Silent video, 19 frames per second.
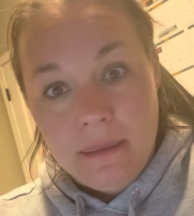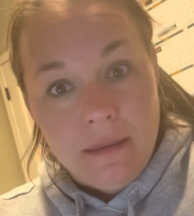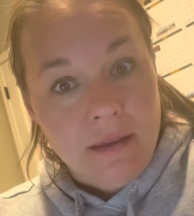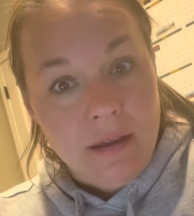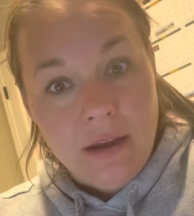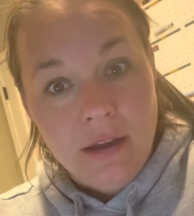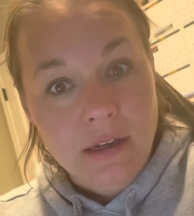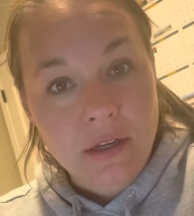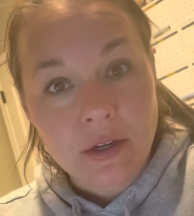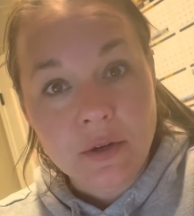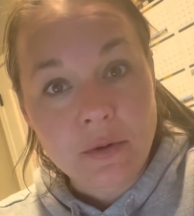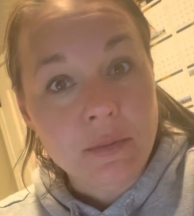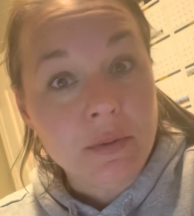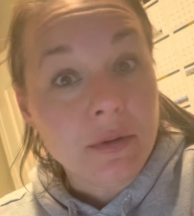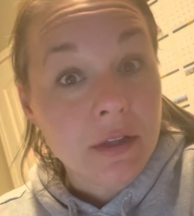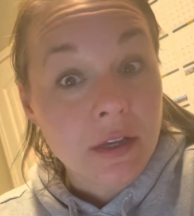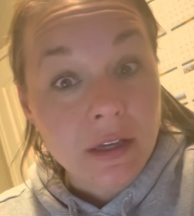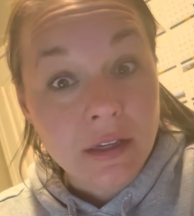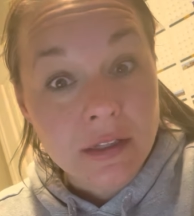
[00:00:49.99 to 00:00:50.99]
Had no
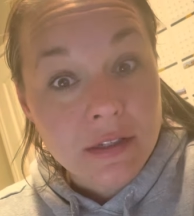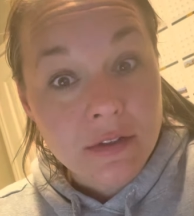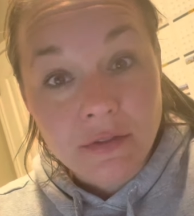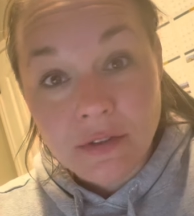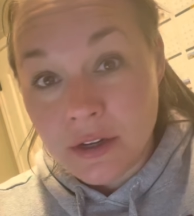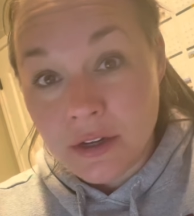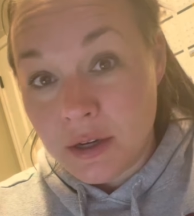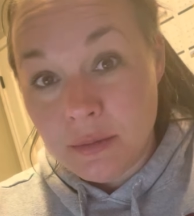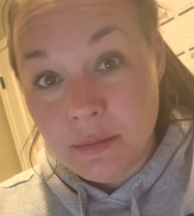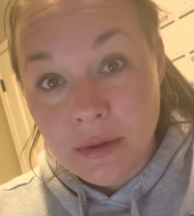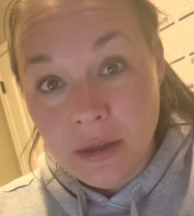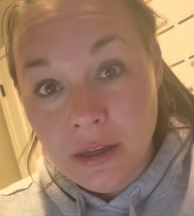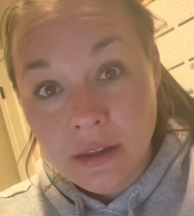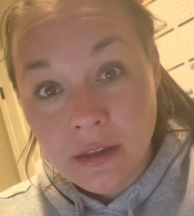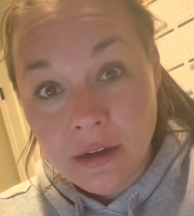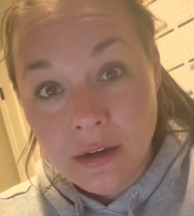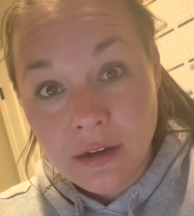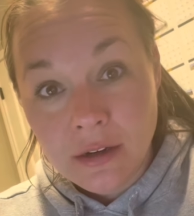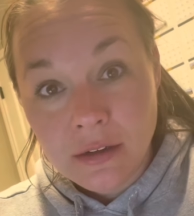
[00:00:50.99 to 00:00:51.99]
plans of not
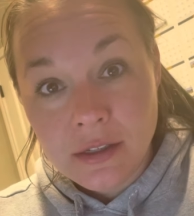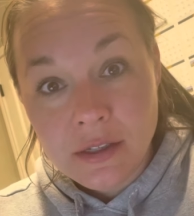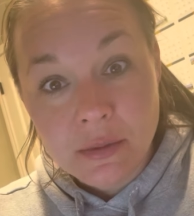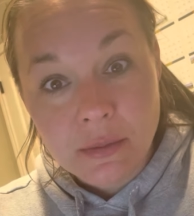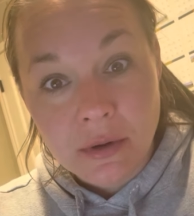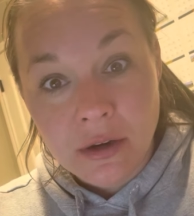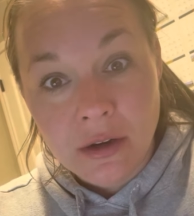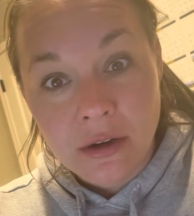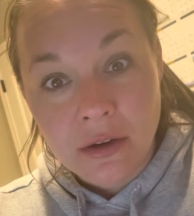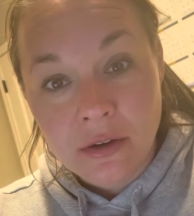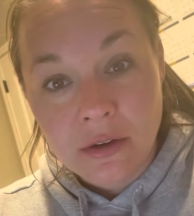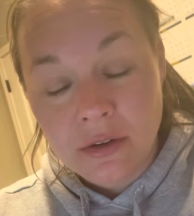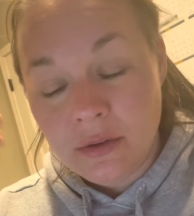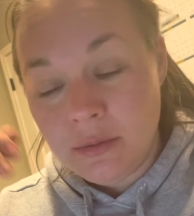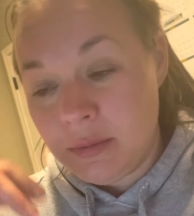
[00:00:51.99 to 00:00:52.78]
being there tomorrow,